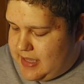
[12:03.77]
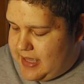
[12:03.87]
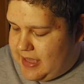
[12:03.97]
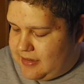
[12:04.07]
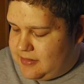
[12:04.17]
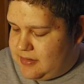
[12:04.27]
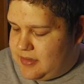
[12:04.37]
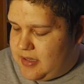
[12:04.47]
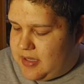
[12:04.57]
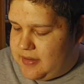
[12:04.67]
And
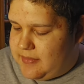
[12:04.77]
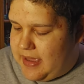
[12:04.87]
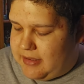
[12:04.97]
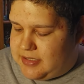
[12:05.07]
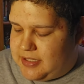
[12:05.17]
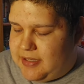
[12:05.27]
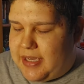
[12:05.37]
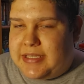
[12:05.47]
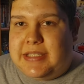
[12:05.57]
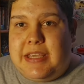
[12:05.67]
I'll tell you
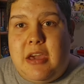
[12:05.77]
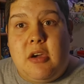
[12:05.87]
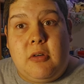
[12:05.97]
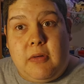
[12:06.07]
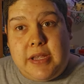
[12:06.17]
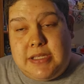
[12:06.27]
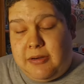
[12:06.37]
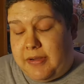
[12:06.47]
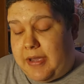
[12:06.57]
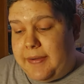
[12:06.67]
guys the
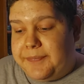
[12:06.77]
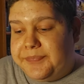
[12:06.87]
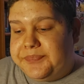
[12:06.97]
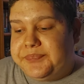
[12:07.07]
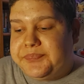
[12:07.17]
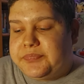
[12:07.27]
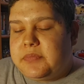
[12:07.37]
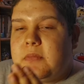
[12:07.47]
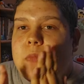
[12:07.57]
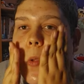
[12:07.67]
criteria.
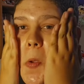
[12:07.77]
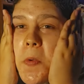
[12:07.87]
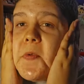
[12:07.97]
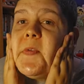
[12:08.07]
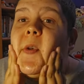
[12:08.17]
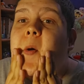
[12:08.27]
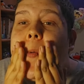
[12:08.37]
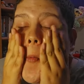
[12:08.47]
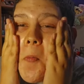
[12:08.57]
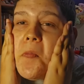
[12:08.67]
So,
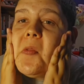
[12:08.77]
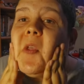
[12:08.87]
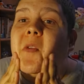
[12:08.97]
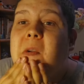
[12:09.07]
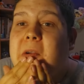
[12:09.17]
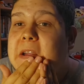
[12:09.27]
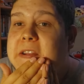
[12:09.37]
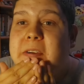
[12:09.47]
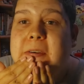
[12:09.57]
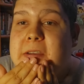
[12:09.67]
the three
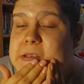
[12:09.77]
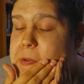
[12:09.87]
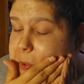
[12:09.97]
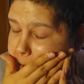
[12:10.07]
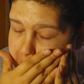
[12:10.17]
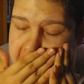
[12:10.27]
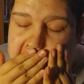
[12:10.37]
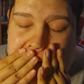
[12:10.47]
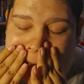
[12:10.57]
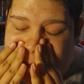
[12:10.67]
criteria that we
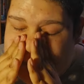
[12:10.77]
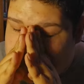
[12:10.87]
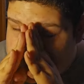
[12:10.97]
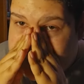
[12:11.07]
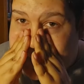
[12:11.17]
have is